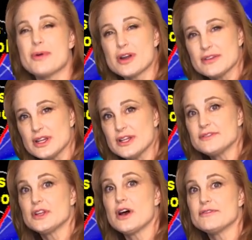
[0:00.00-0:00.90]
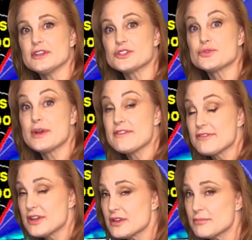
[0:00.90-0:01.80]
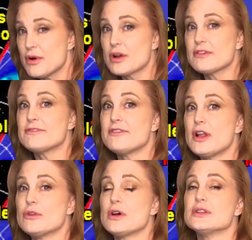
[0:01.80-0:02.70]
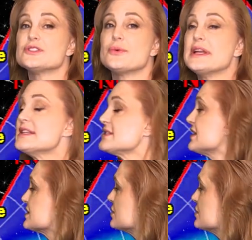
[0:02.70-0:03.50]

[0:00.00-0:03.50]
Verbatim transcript: Part of it lifted off on the 25th, and part of it followed on the 26th.